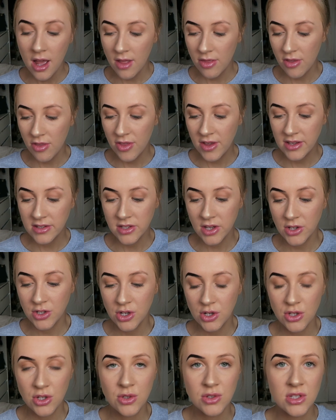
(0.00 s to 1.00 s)
and the things that I
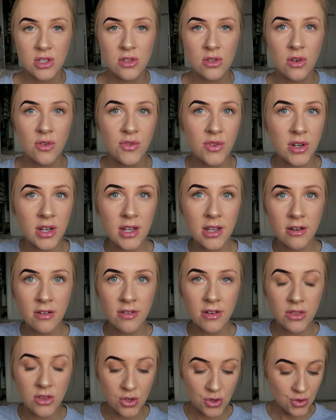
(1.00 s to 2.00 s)
don't use as often
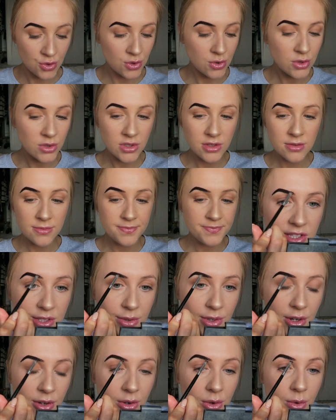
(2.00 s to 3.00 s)
are in the drawers,
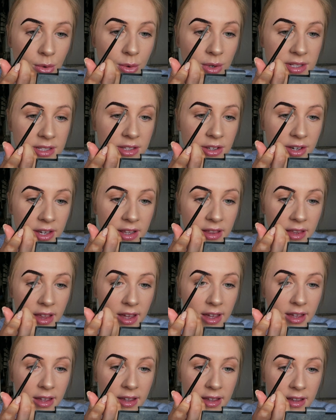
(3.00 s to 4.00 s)
so I don't always look in
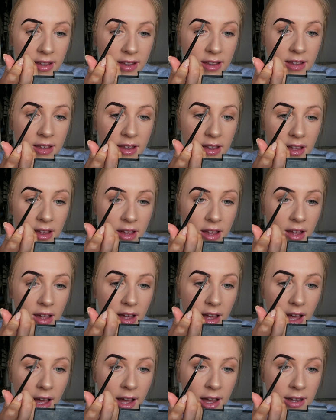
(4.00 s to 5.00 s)
there,
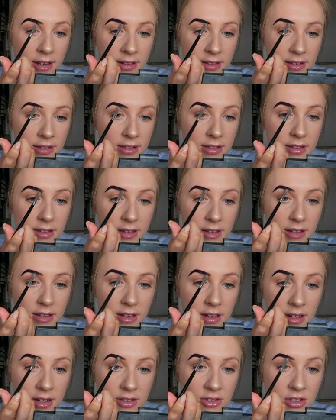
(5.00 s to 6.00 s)
and
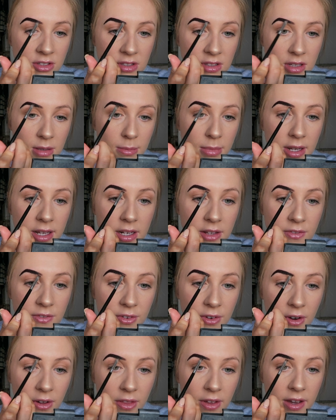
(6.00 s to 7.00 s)
I just completely
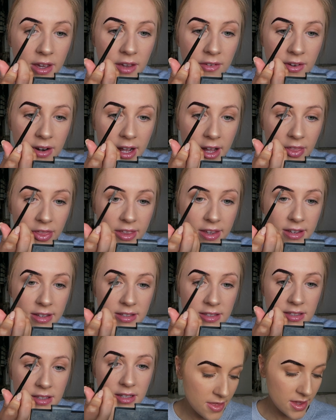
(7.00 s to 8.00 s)
forgot that I even had
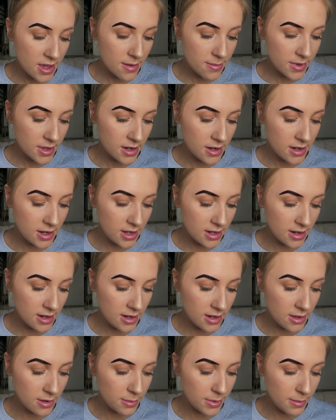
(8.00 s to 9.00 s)
this. I think I'm going to need
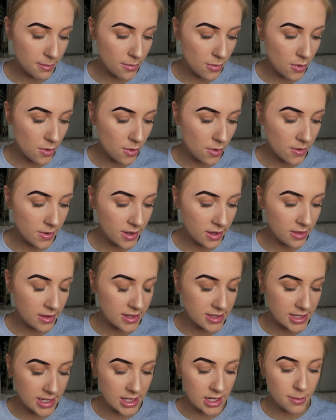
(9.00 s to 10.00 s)
a little bit more in
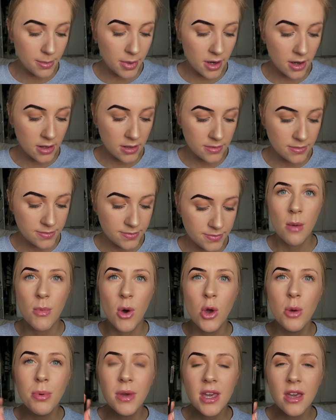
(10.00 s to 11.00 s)
this inner part. I'm
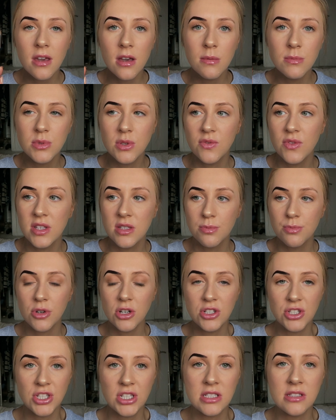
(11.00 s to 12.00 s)
hoping it comes off this
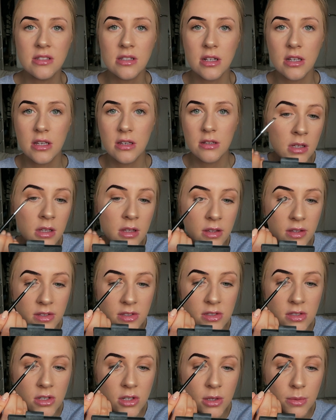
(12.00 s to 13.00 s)
brush easily.
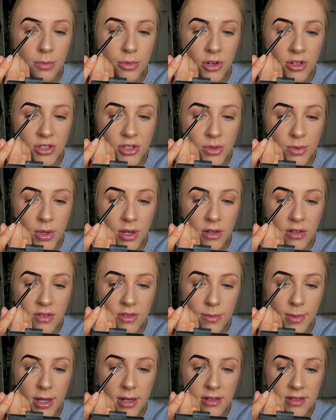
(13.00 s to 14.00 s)
This is a good brush as well. It's
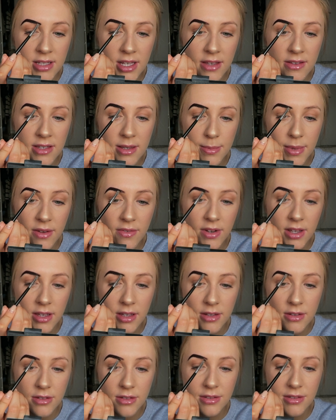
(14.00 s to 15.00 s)
from Anastasia Beverly
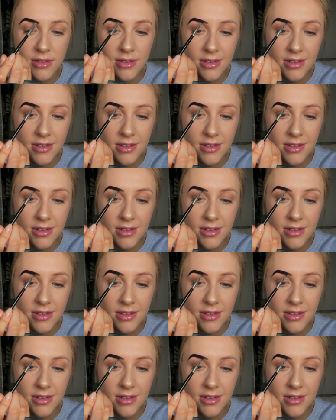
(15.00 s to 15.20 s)
Hills.